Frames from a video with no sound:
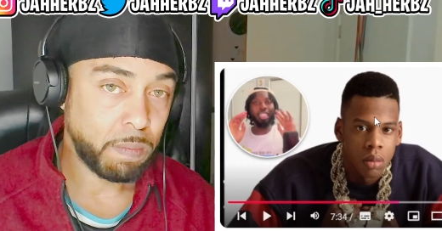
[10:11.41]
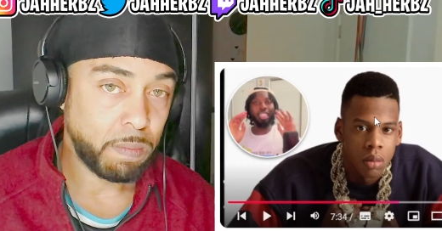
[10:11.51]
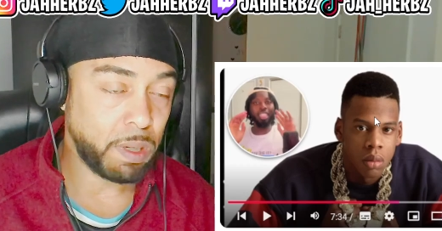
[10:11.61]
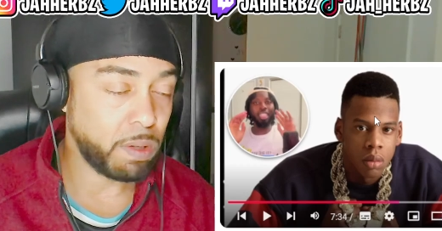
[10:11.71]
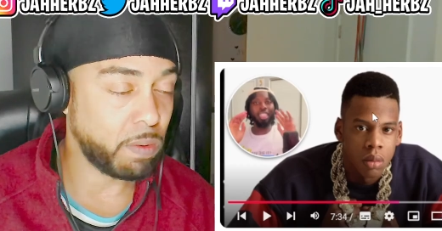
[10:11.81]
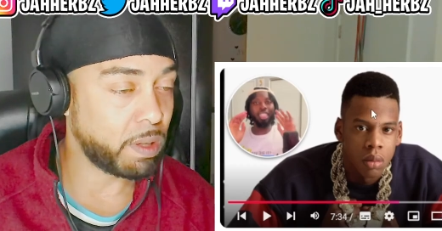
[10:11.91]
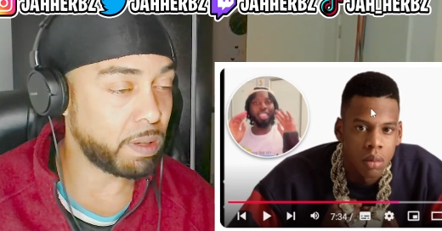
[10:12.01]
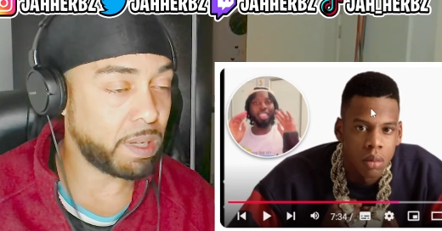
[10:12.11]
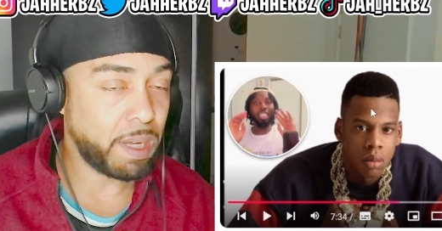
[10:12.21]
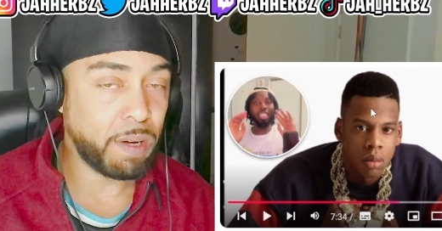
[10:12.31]
Speaker 1: He don't
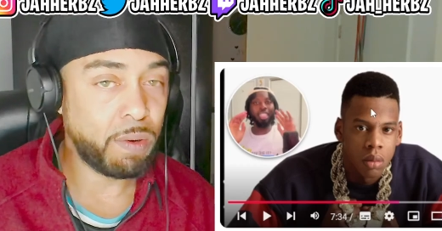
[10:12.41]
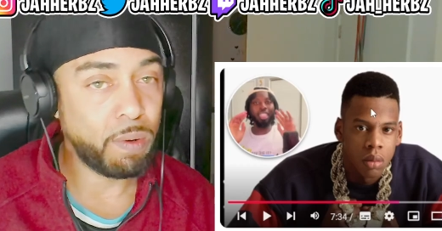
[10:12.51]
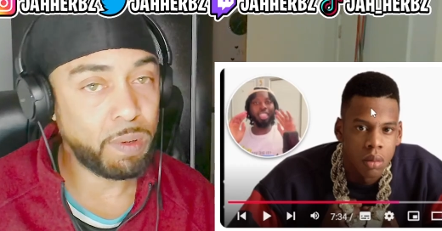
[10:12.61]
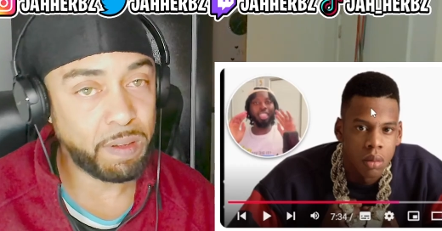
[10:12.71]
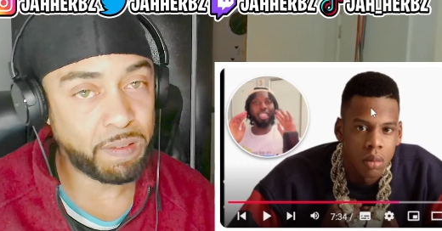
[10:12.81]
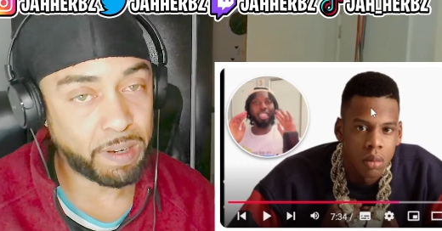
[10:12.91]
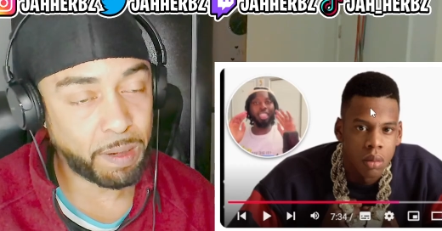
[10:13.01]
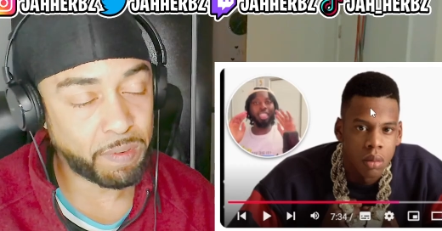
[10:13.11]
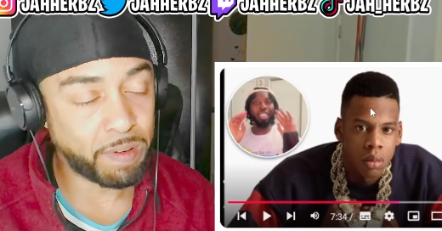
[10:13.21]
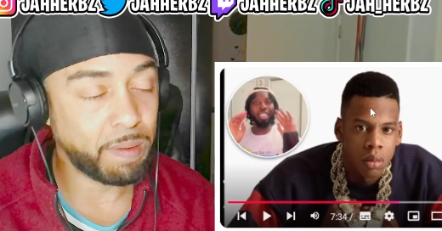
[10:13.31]
care who he
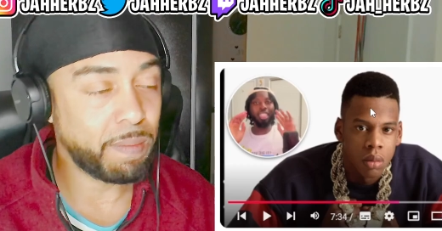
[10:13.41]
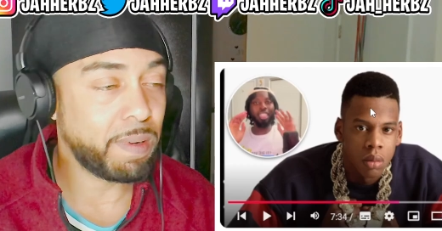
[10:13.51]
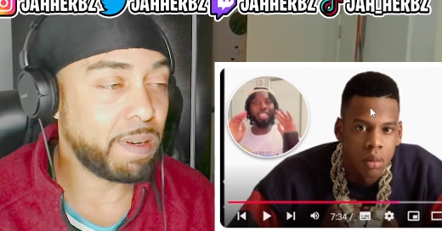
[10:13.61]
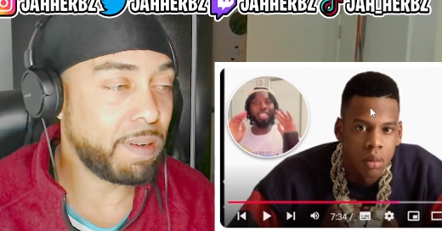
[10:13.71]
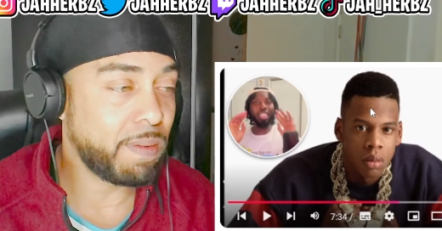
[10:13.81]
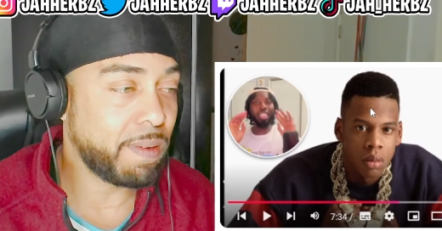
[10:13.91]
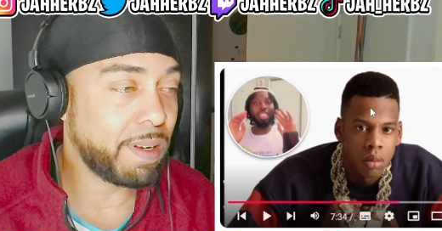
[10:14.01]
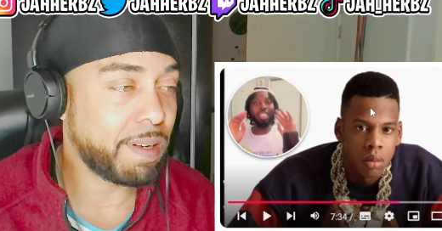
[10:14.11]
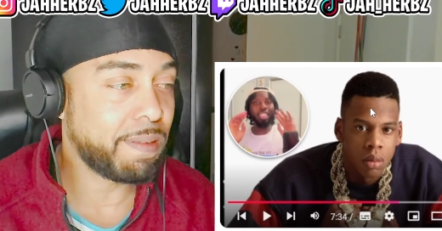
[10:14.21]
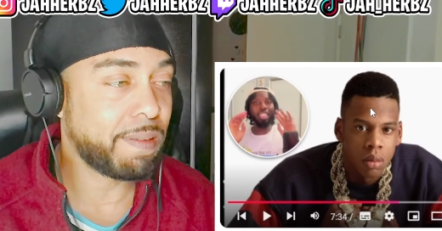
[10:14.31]
stamps on, but you know
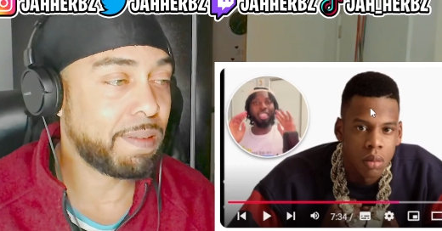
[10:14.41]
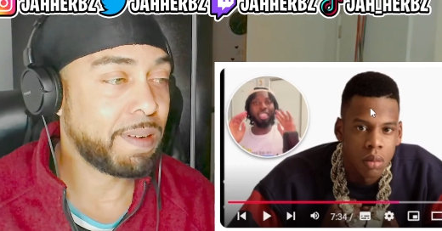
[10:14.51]
that's.